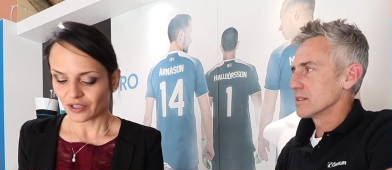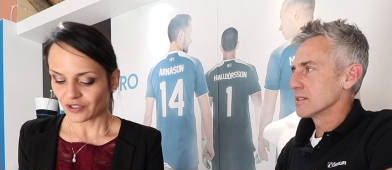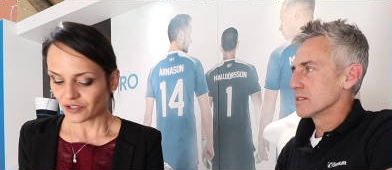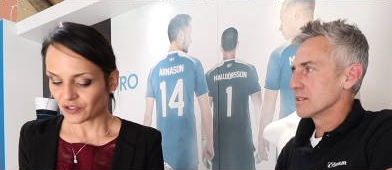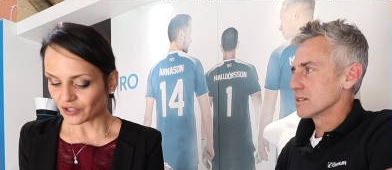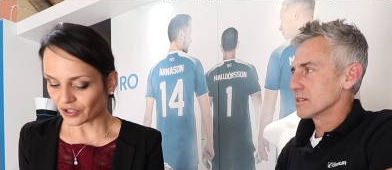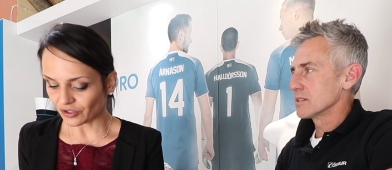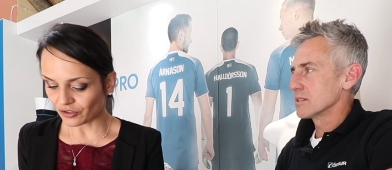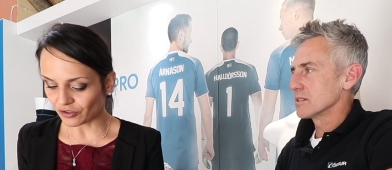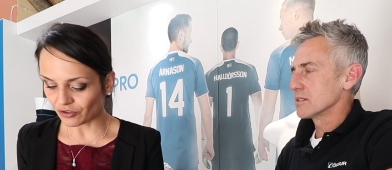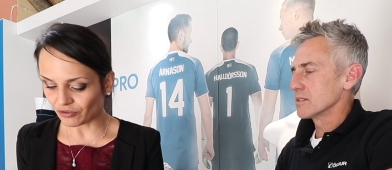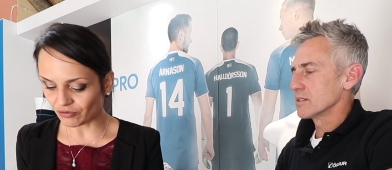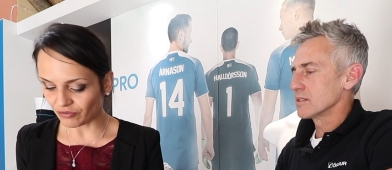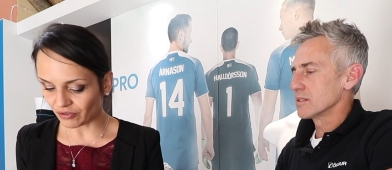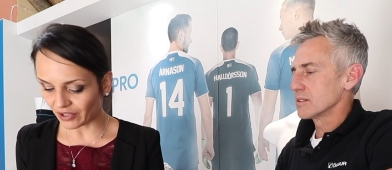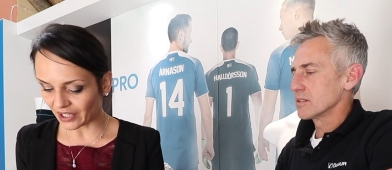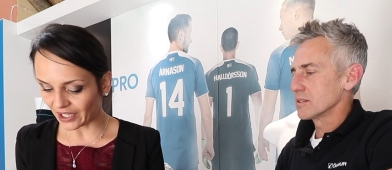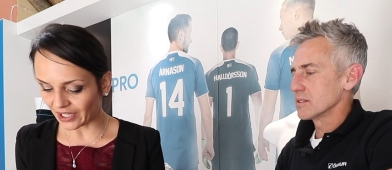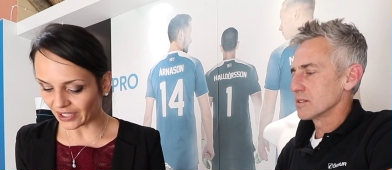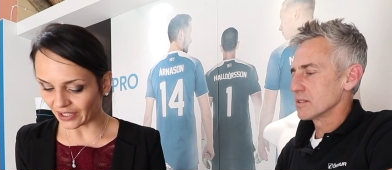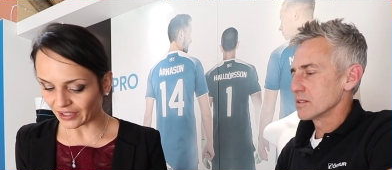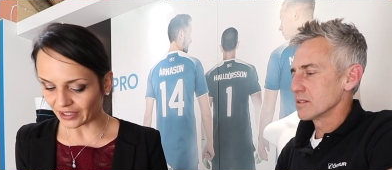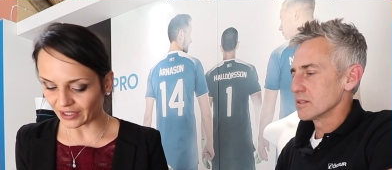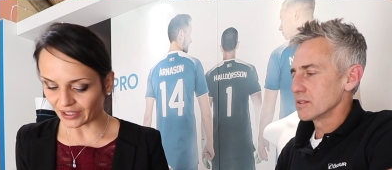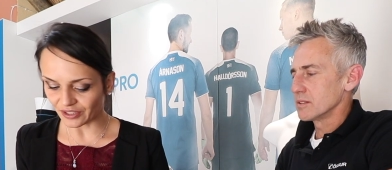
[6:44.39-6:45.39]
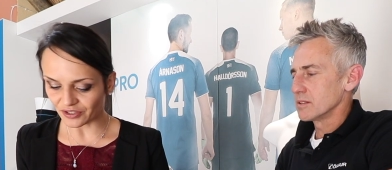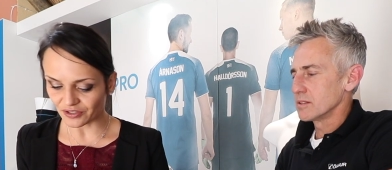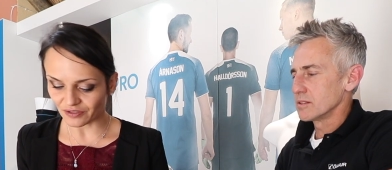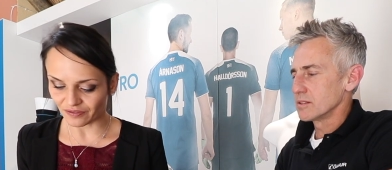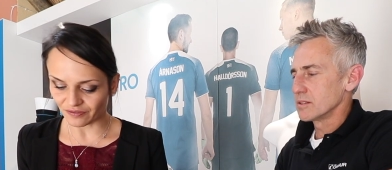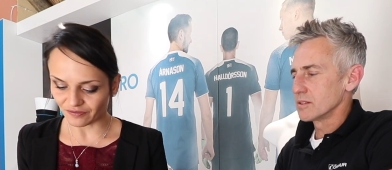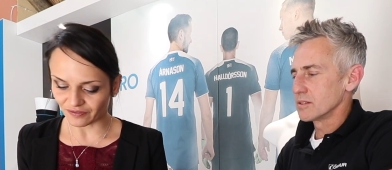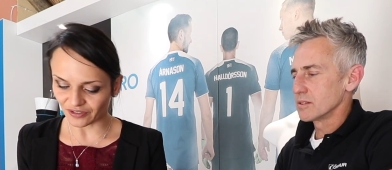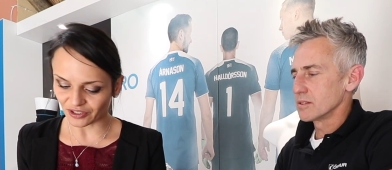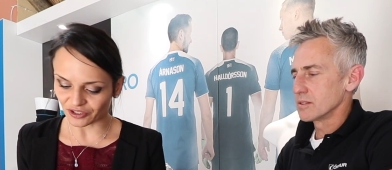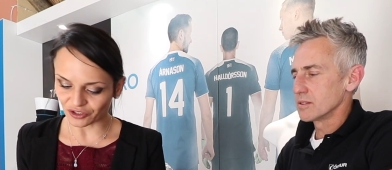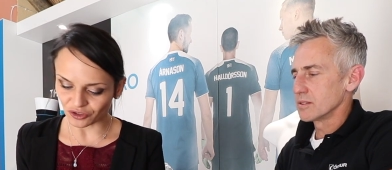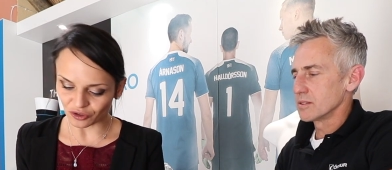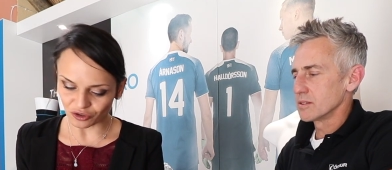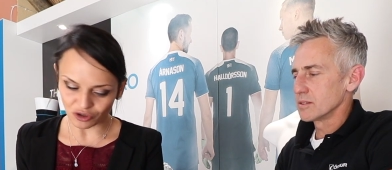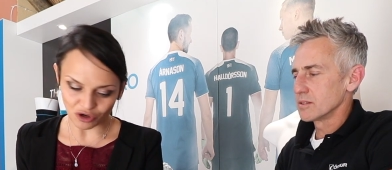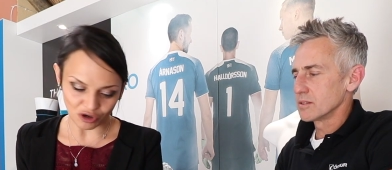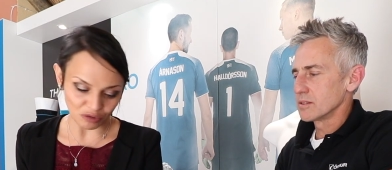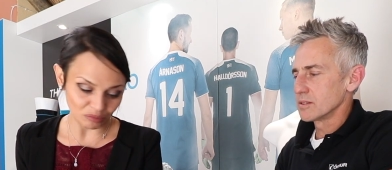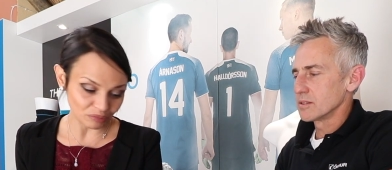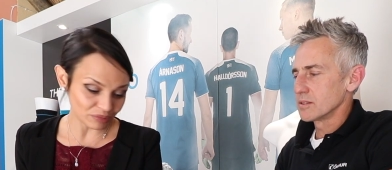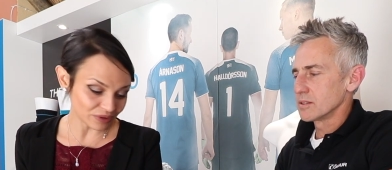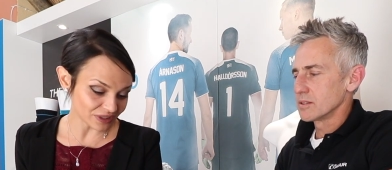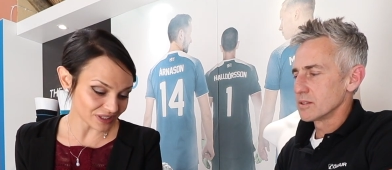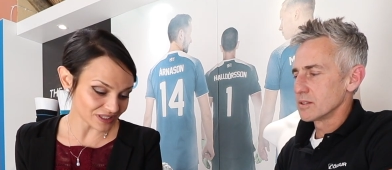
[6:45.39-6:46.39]
Speaker 1: So you really need to fit your
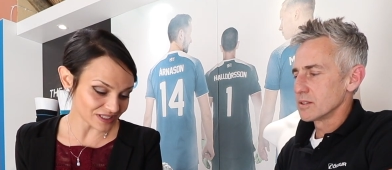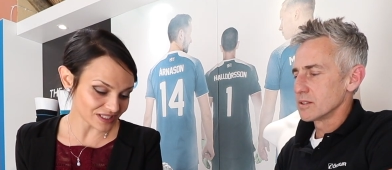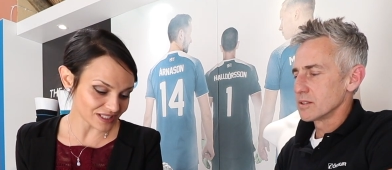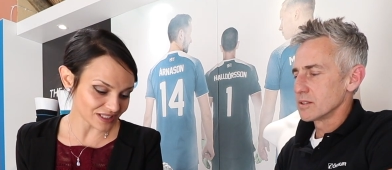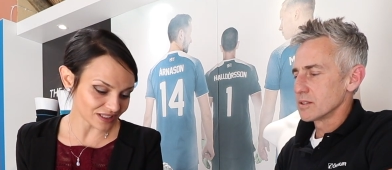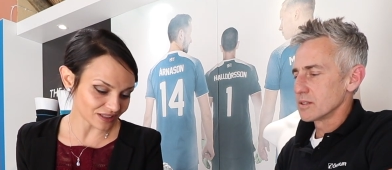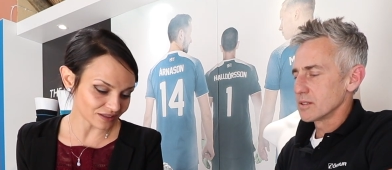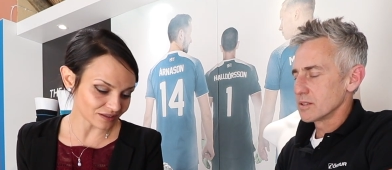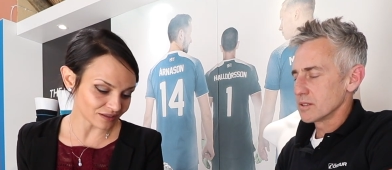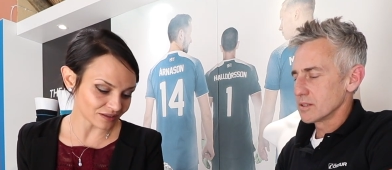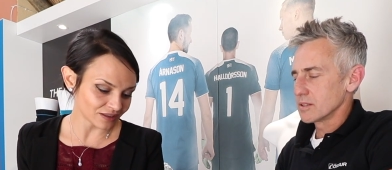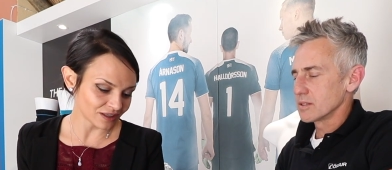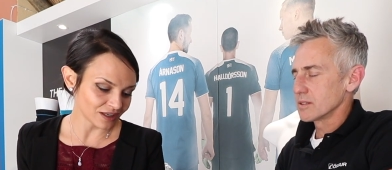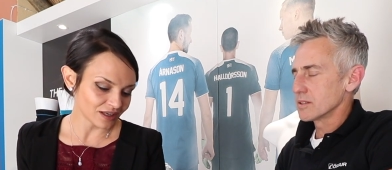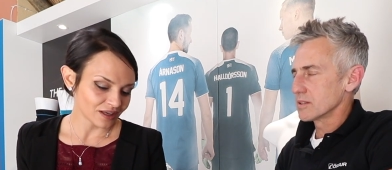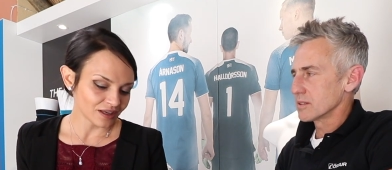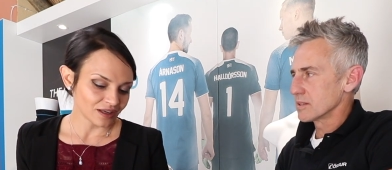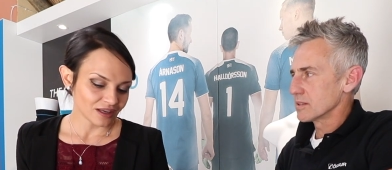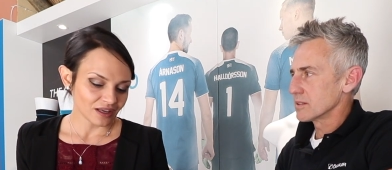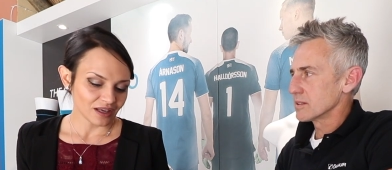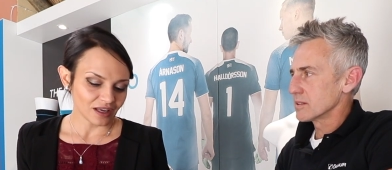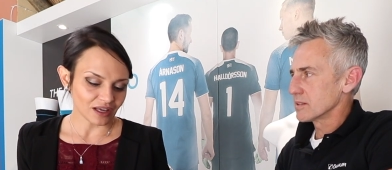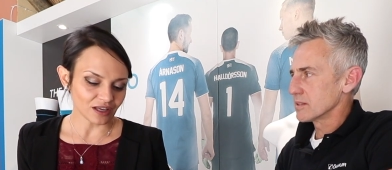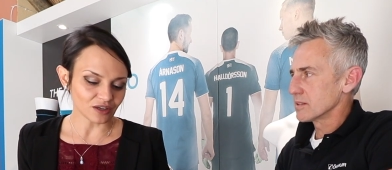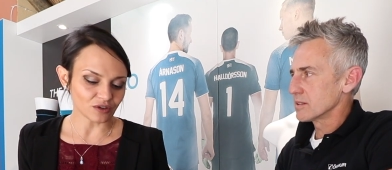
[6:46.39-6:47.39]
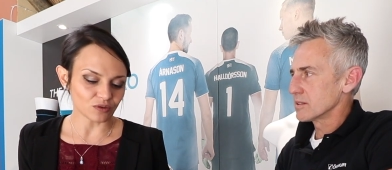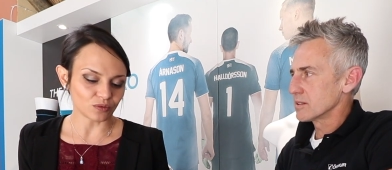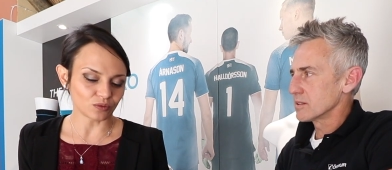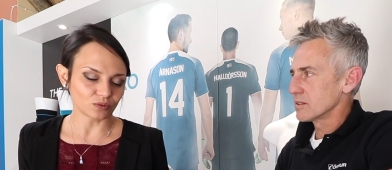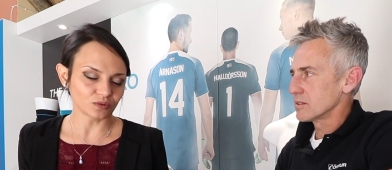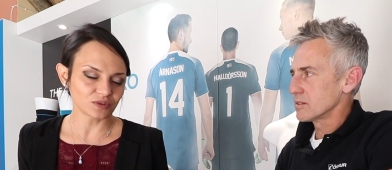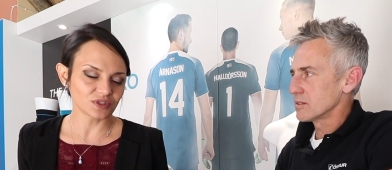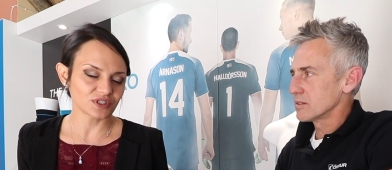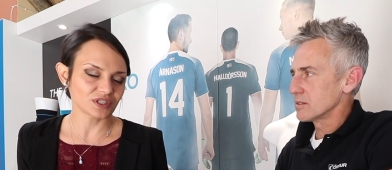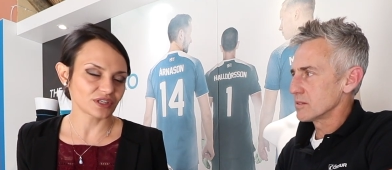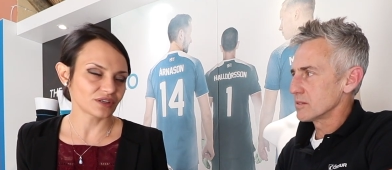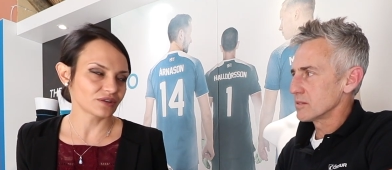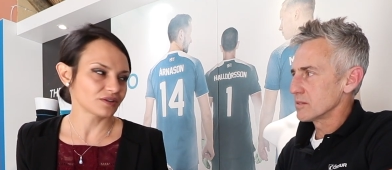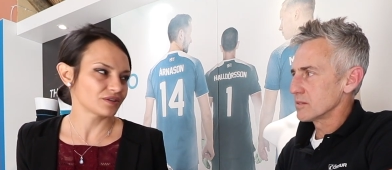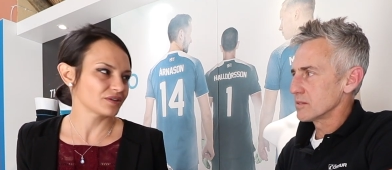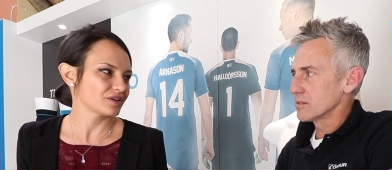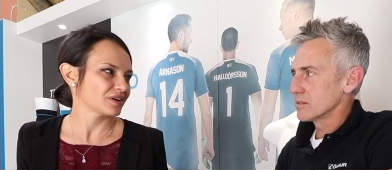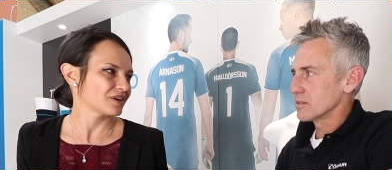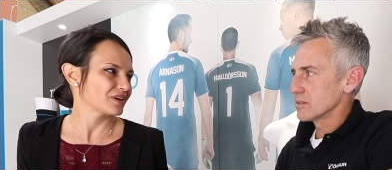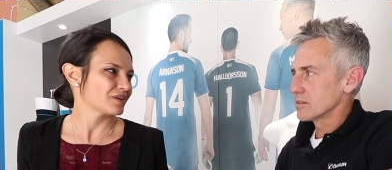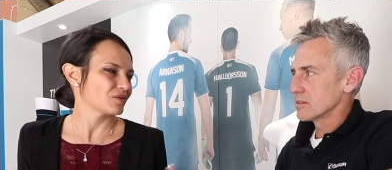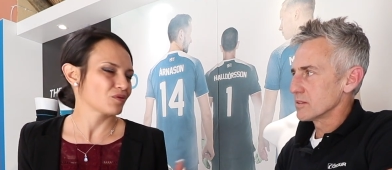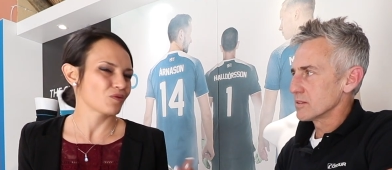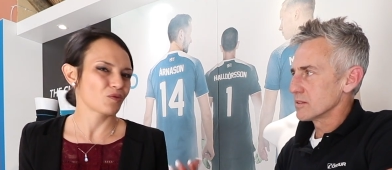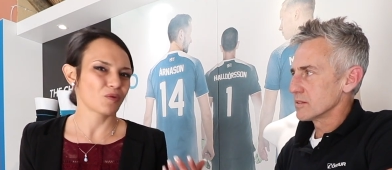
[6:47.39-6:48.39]
components in and also
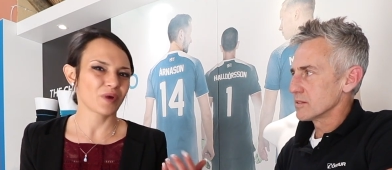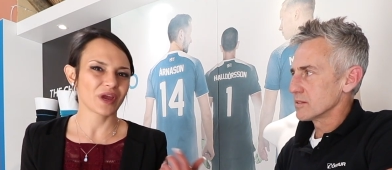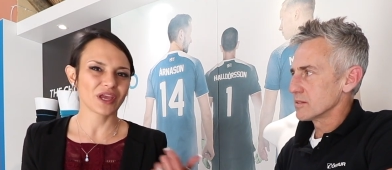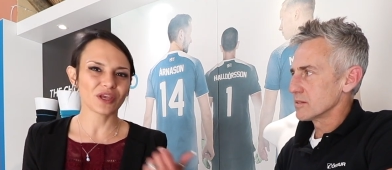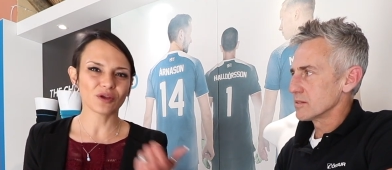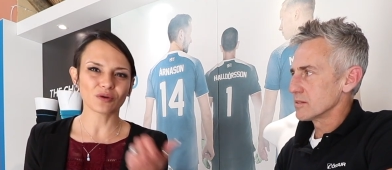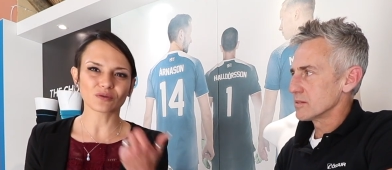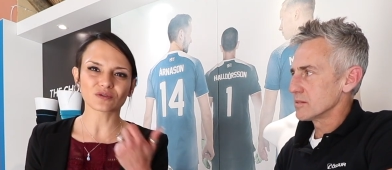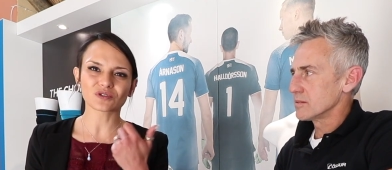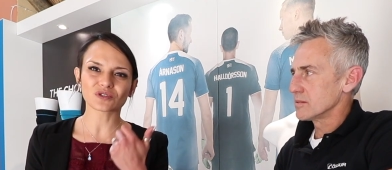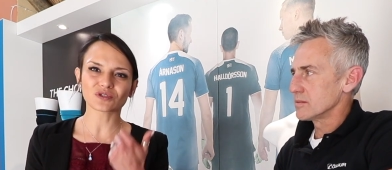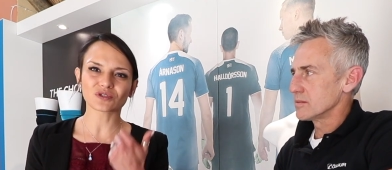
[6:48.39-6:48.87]
where your